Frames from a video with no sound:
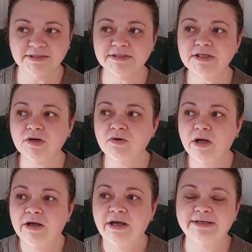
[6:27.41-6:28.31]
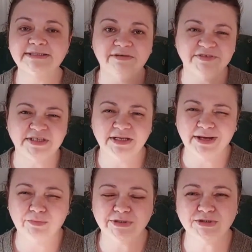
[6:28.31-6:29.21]
So as I've said,
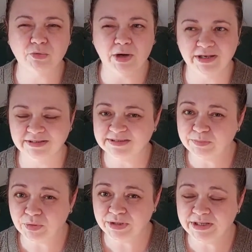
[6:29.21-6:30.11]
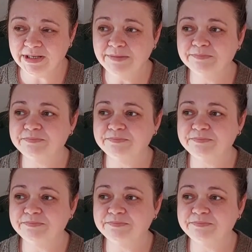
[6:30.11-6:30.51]
I was quite disappointed.